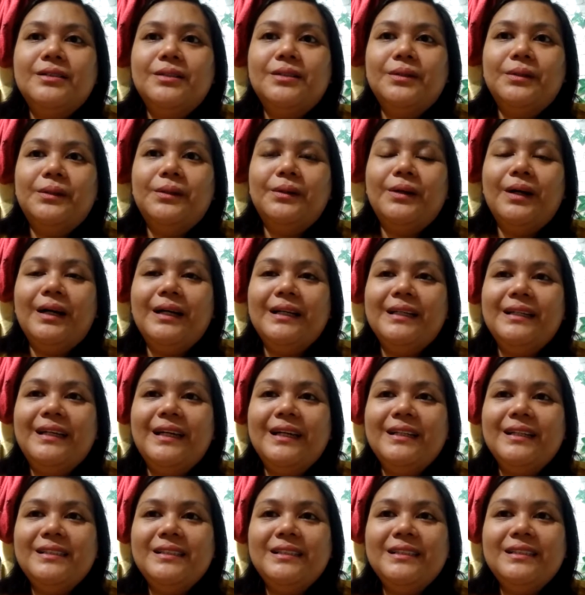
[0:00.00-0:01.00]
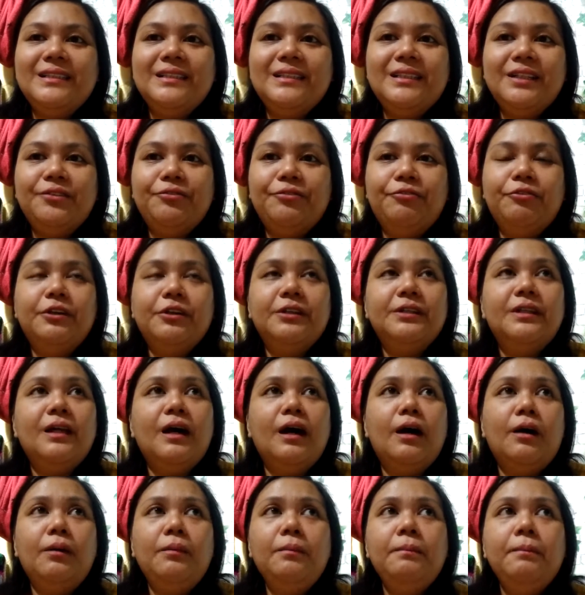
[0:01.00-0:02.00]
So I guess that's it for
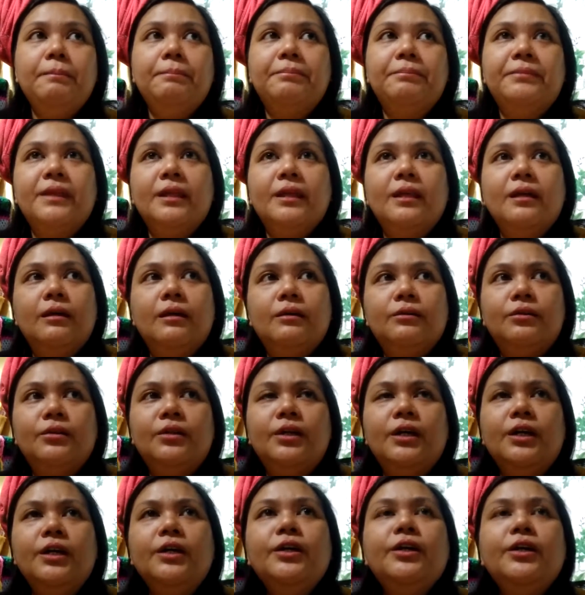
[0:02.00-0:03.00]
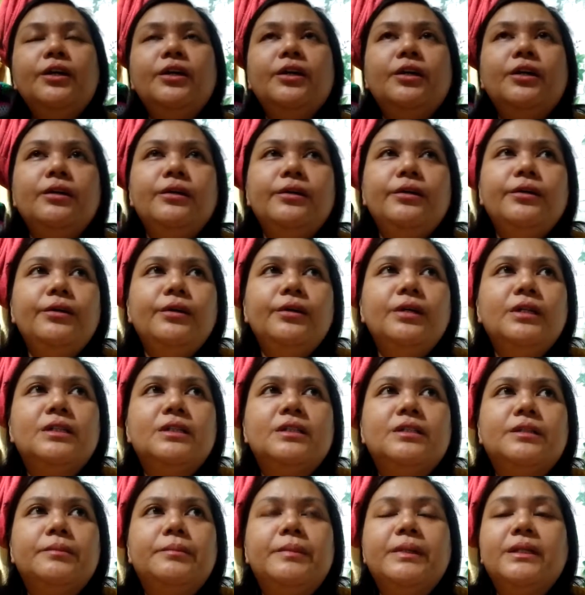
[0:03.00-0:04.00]
now. Today here
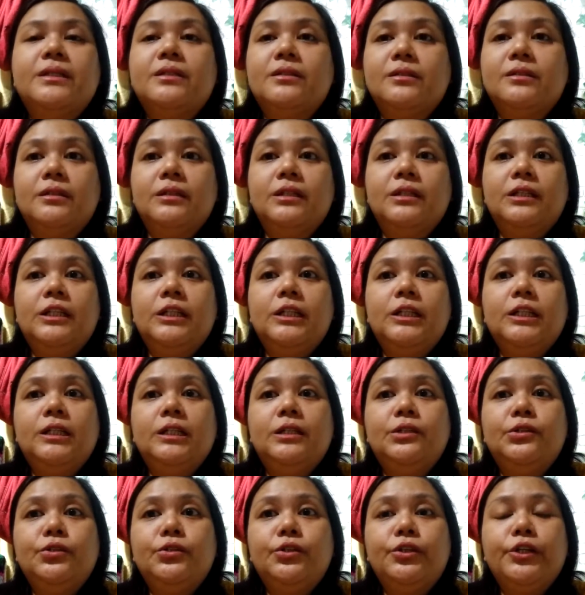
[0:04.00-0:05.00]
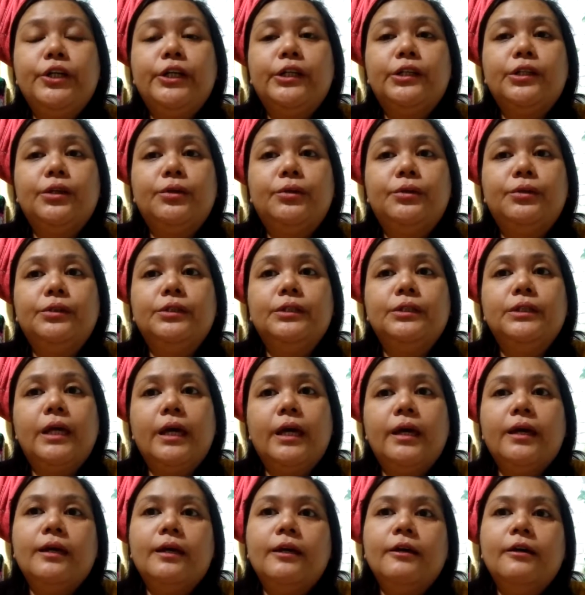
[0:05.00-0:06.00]
it's a bit sunny during the whole
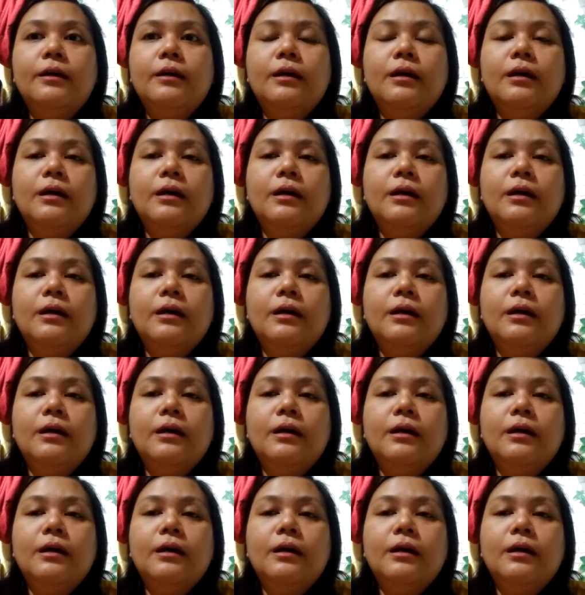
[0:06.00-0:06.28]
day,